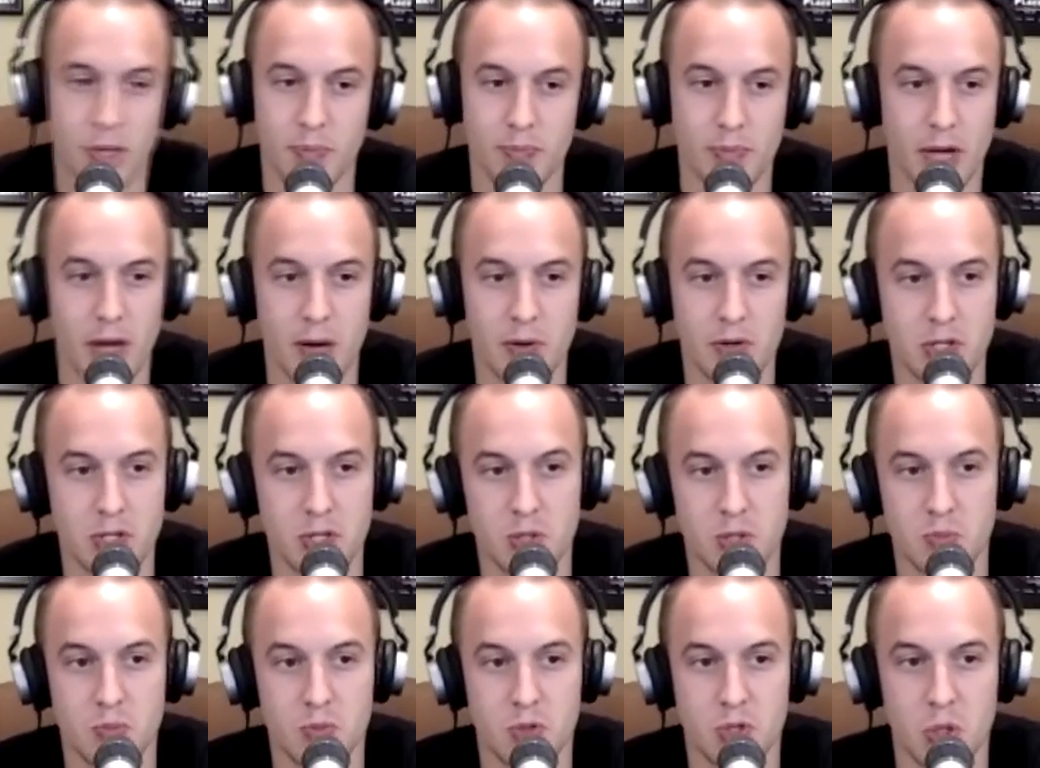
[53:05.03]
I was
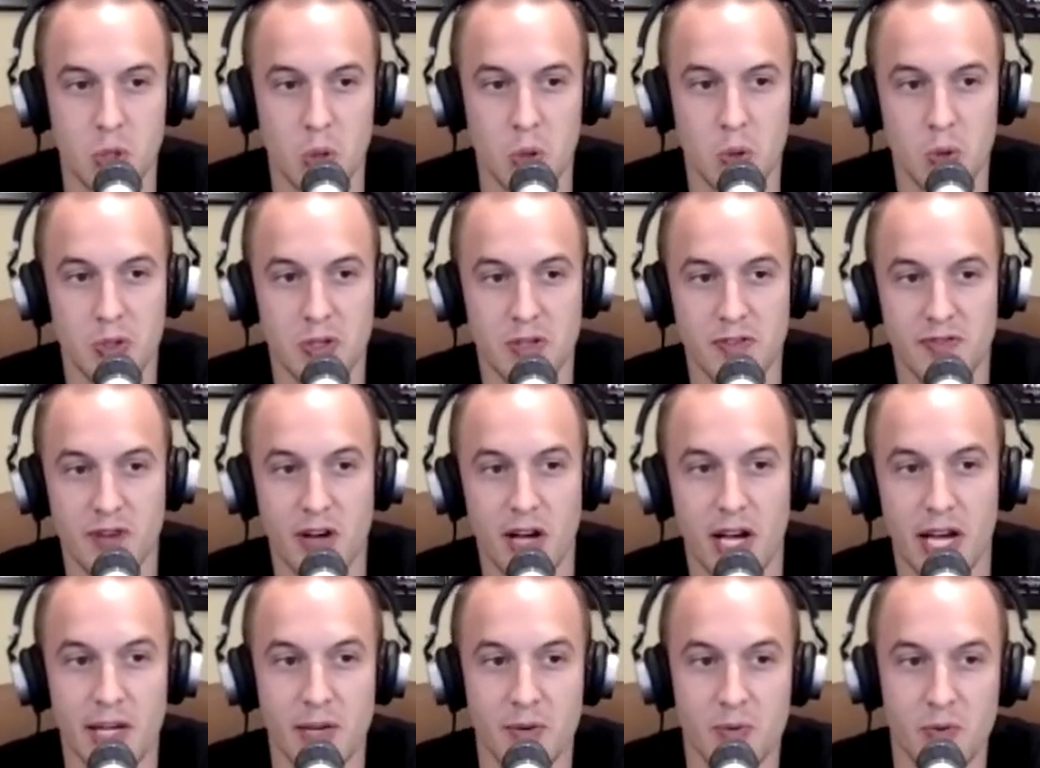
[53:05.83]
totally
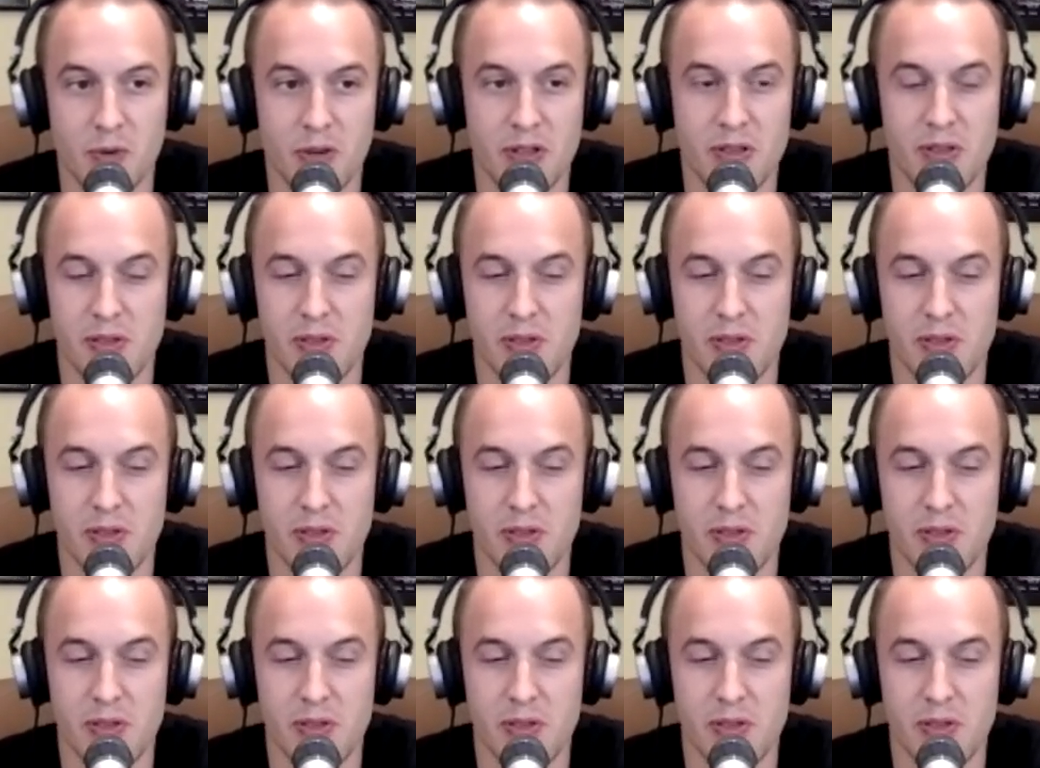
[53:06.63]
fine with